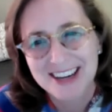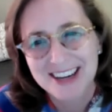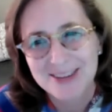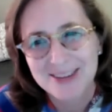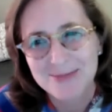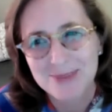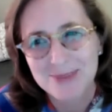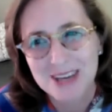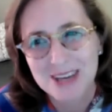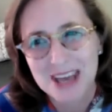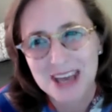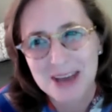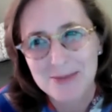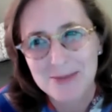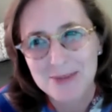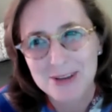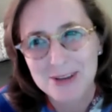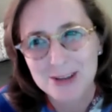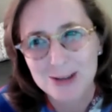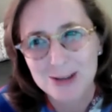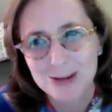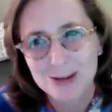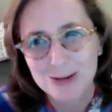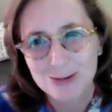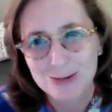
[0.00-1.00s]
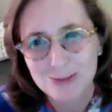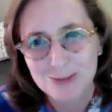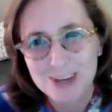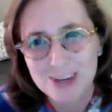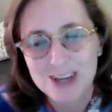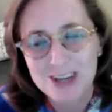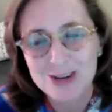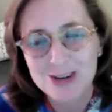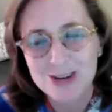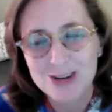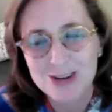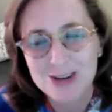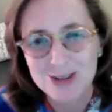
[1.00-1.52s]
became a sort of
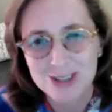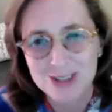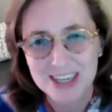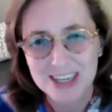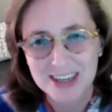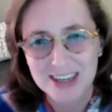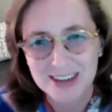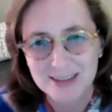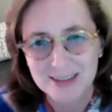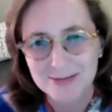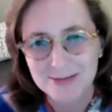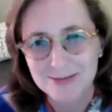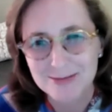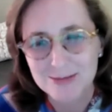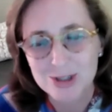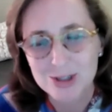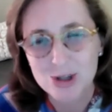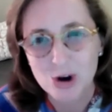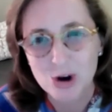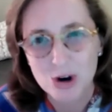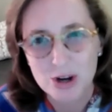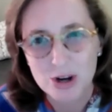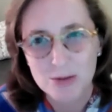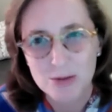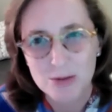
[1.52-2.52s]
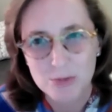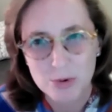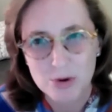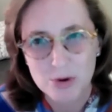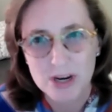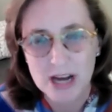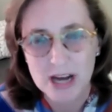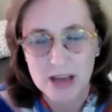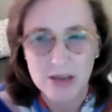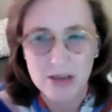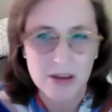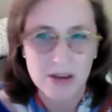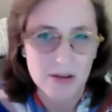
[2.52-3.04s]
interesting starting
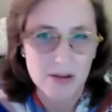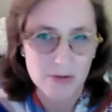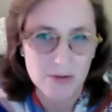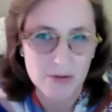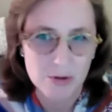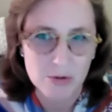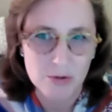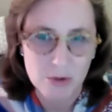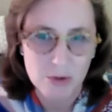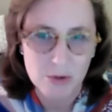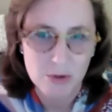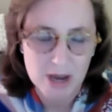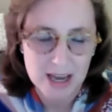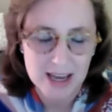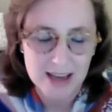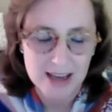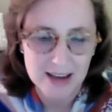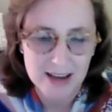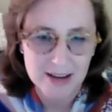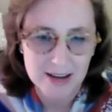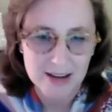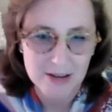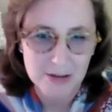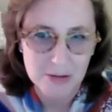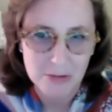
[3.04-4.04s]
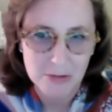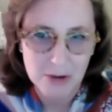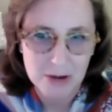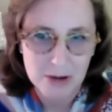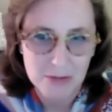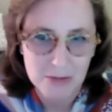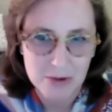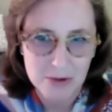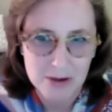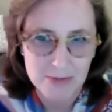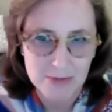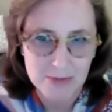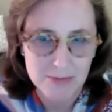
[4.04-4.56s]
point, I think, for the way, the way
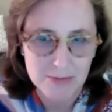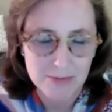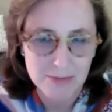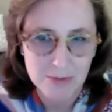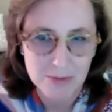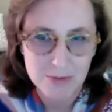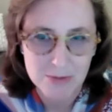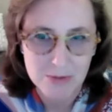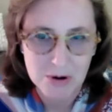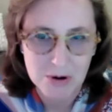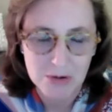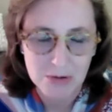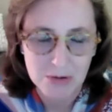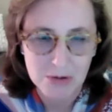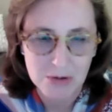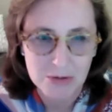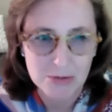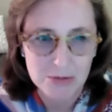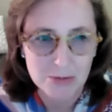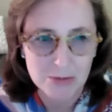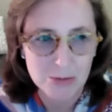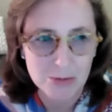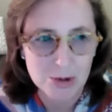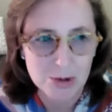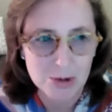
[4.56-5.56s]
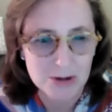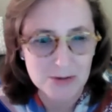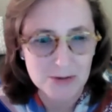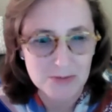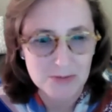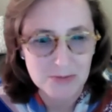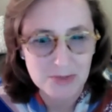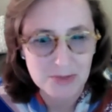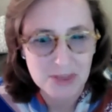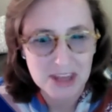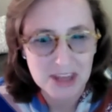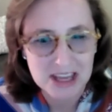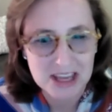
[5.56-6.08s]
we, we both were
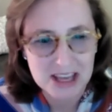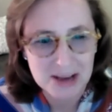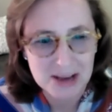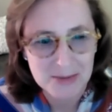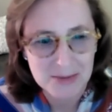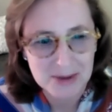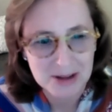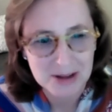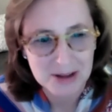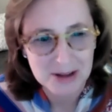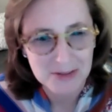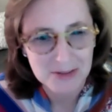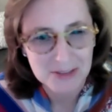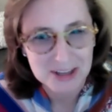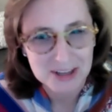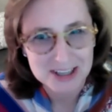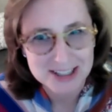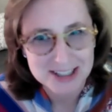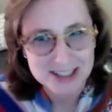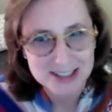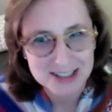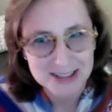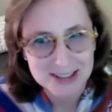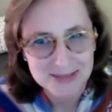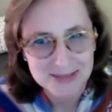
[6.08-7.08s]
thinking about this?